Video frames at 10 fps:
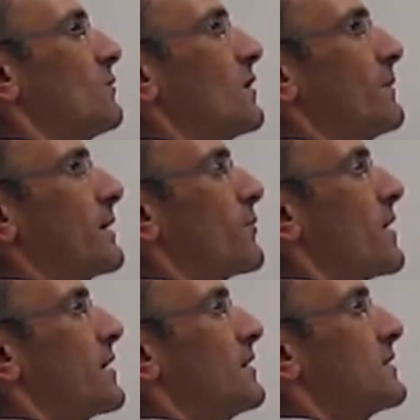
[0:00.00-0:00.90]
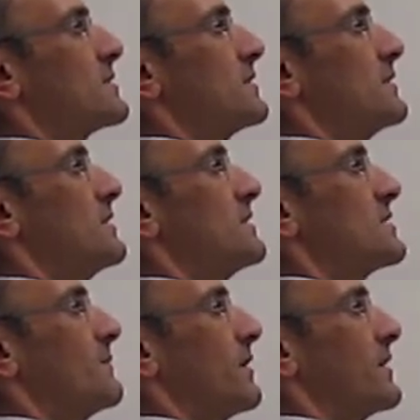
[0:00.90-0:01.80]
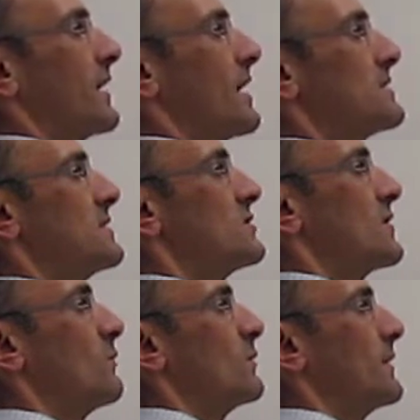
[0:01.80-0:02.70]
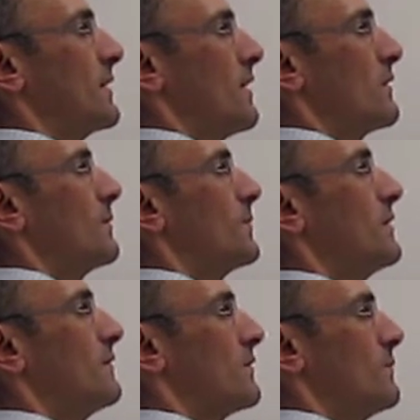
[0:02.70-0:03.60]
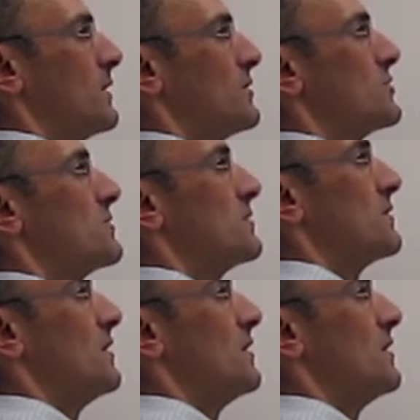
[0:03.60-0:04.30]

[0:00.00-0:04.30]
well, my products is just malonic acid, so that would be the enthalpy of formation